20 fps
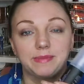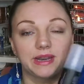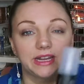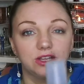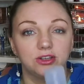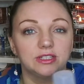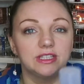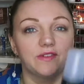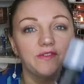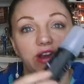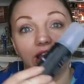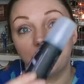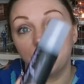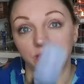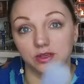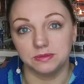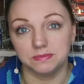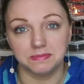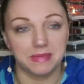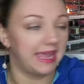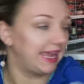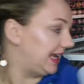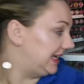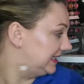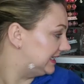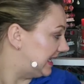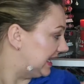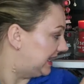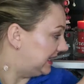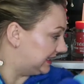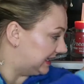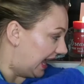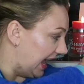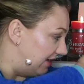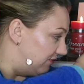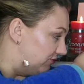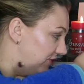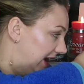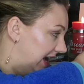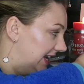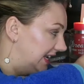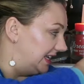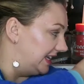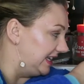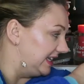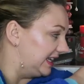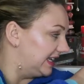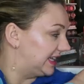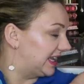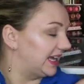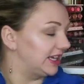but I use it for like those main days that I really need it.